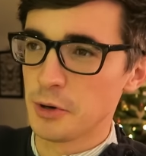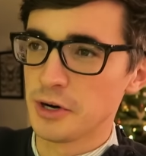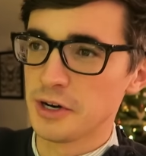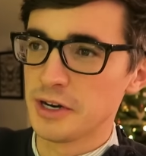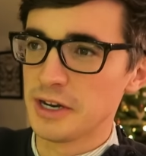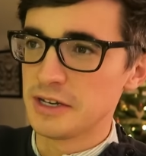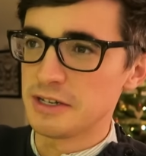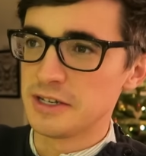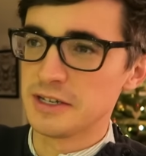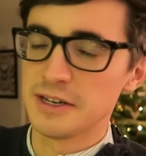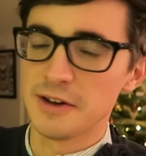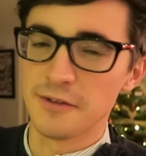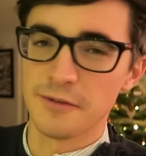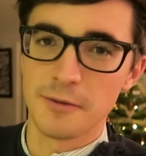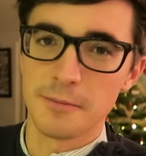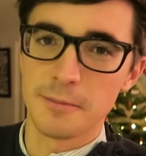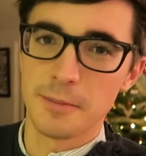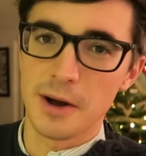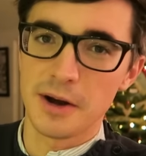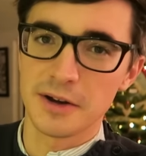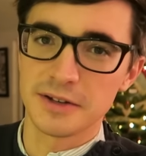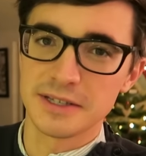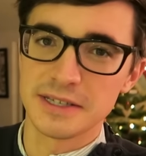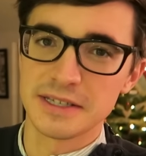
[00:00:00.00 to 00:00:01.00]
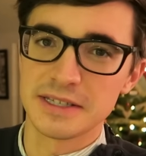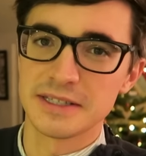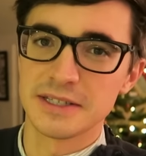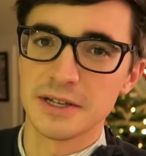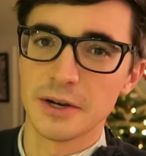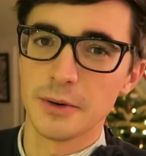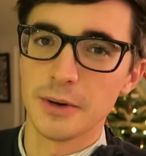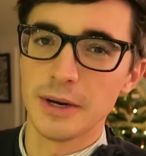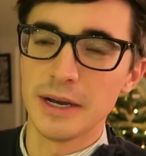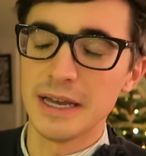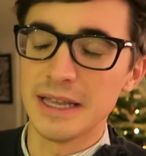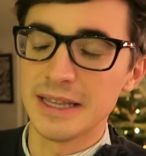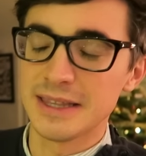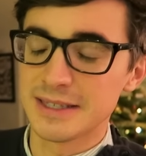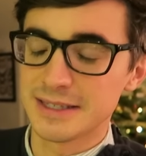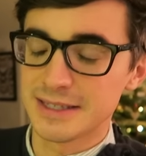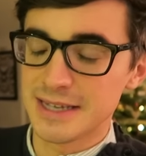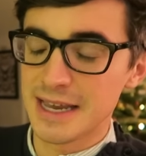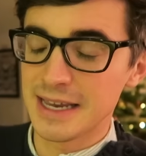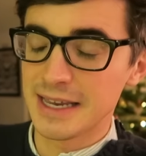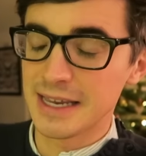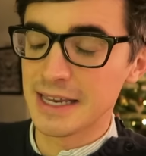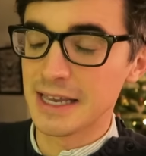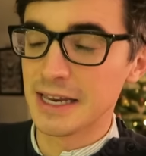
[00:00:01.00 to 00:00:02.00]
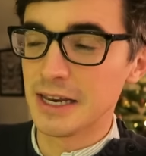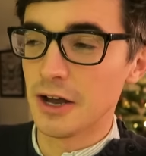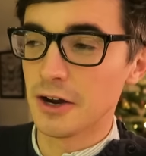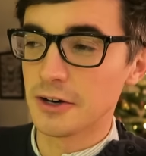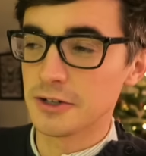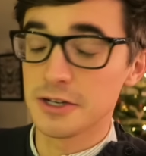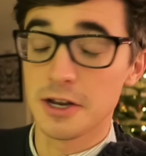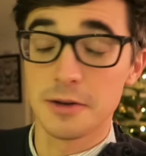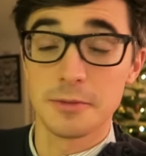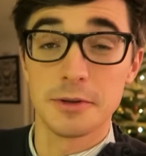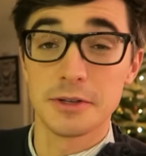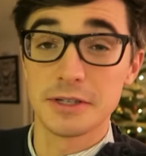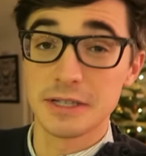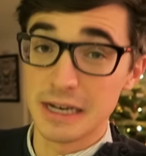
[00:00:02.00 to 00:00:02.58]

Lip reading: put it into different boxes, so it's taking a long time.